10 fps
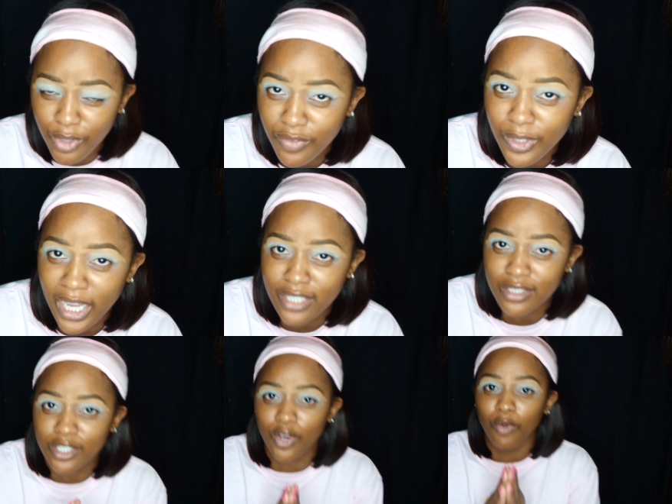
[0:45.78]
I don't know if you
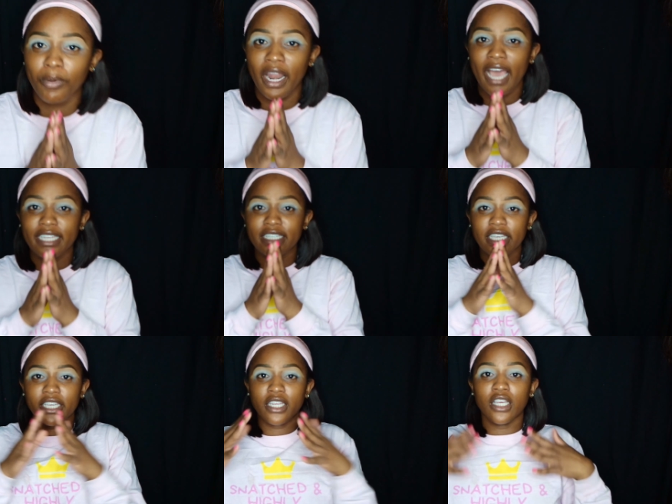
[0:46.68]
guys know, but I
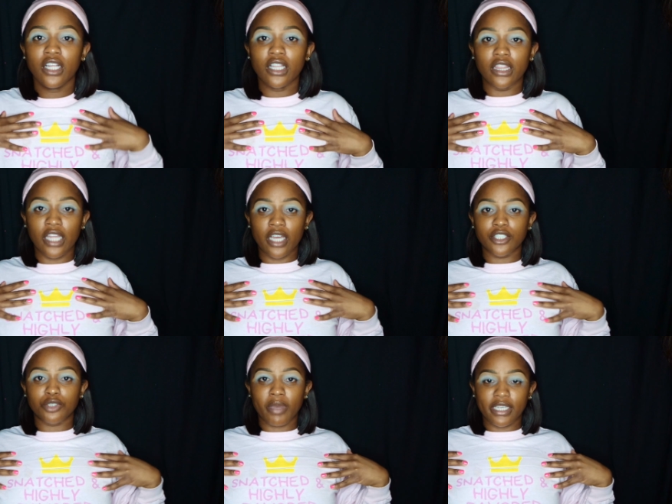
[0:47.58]
did
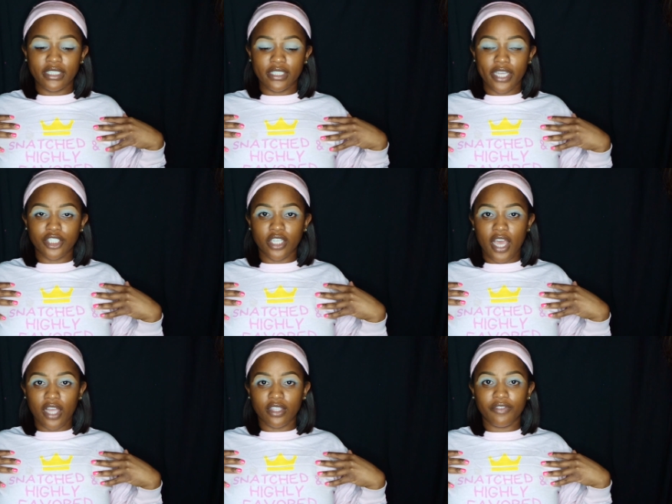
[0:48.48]
launch my Snatched and
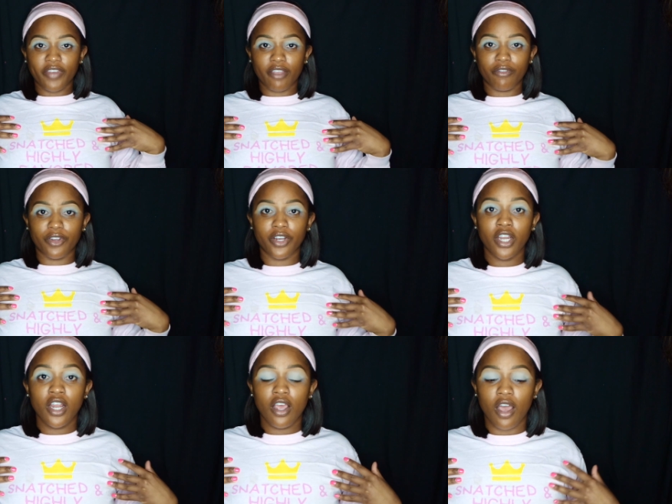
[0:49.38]
Highly
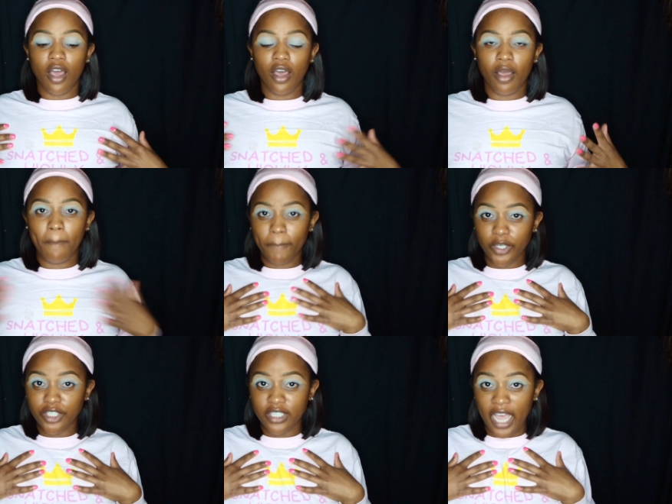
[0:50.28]
Favored
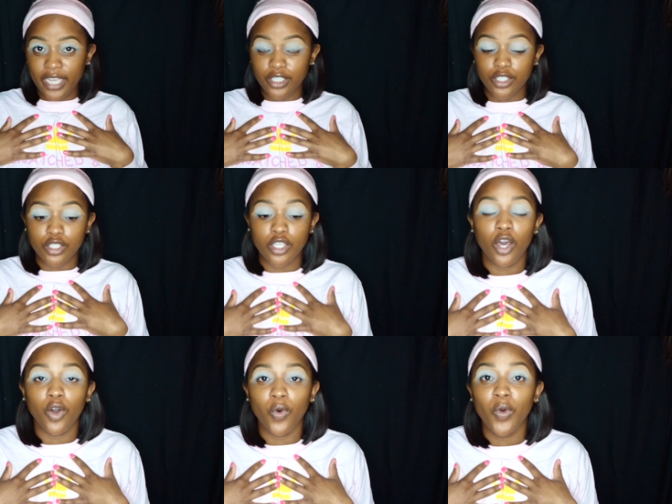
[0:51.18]
merchandise,
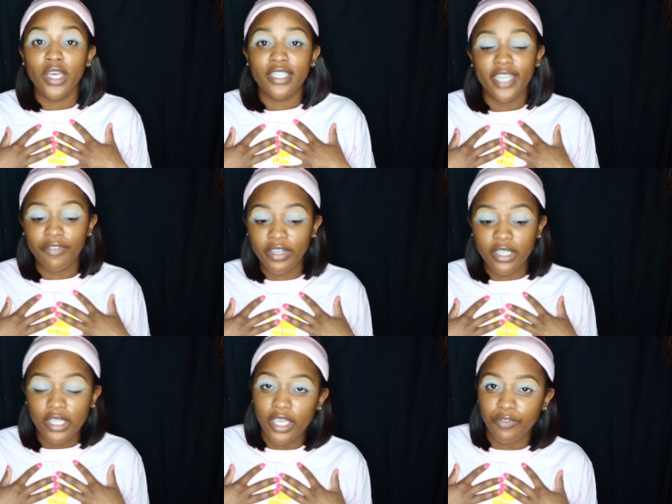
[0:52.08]
so
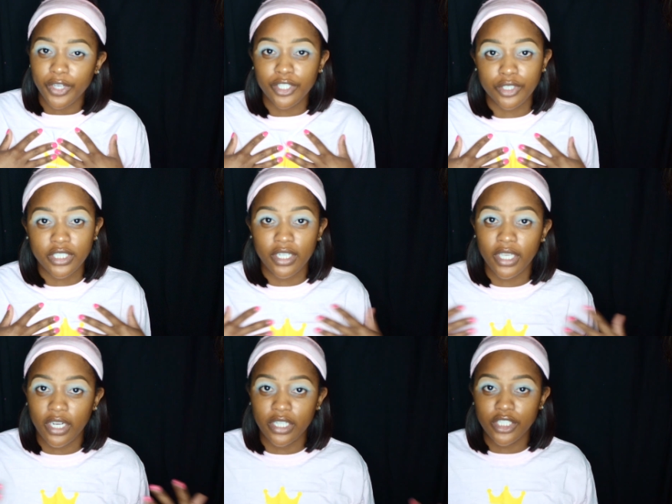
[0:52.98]
definitely if you're interested
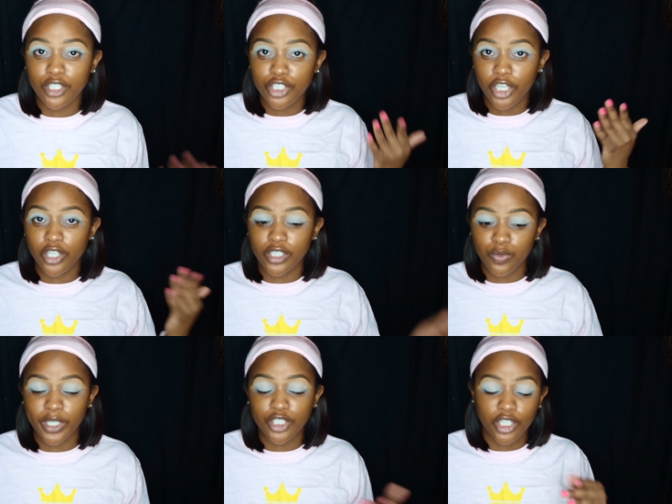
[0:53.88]
in getting a t-shirt, a
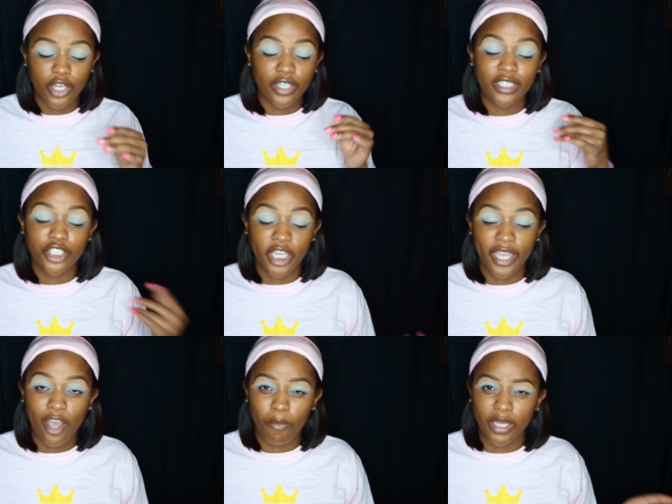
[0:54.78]
sweatshirt,
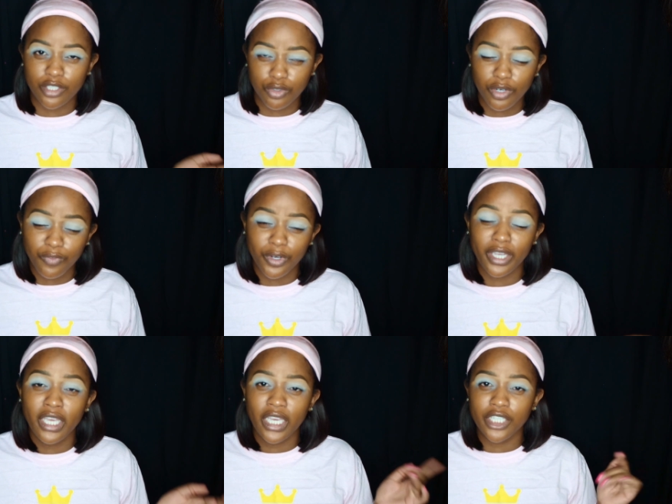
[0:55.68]
check out my
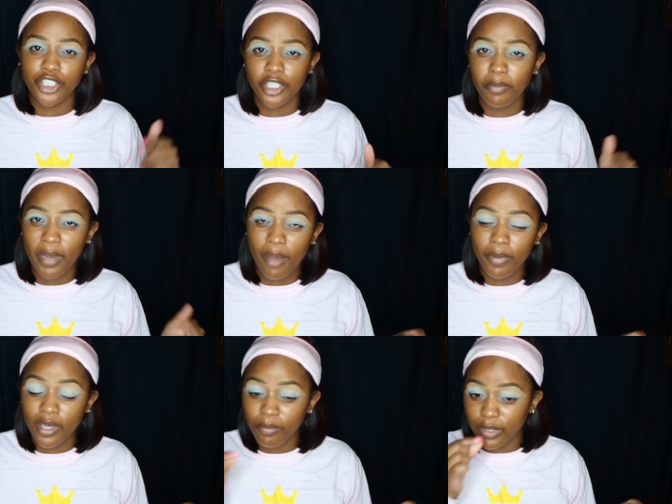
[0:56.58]
storefront. It should
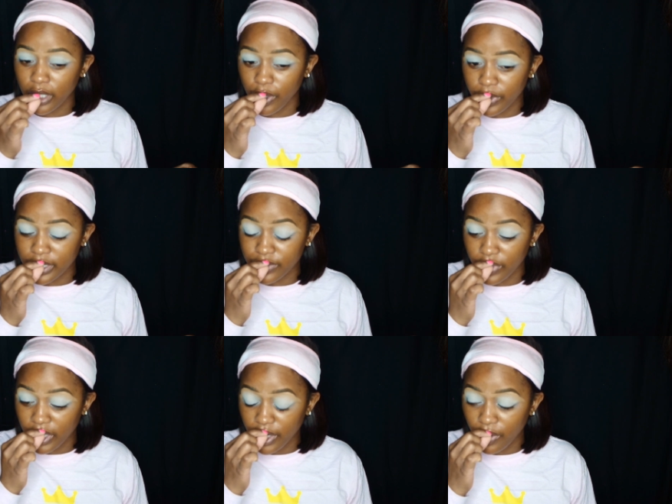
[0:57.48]
pop up below this
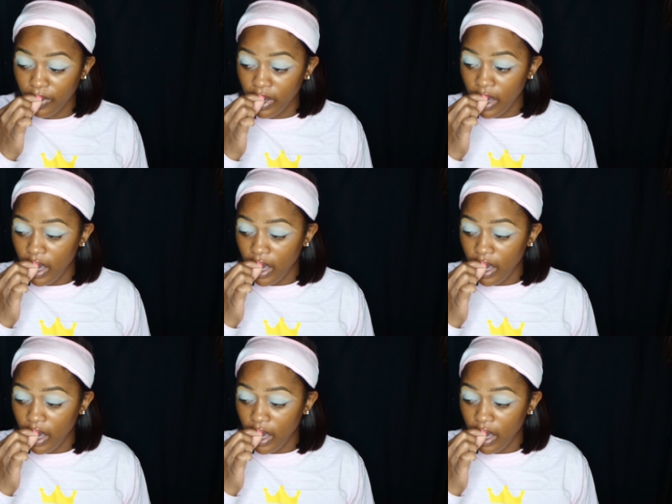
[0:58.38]
video,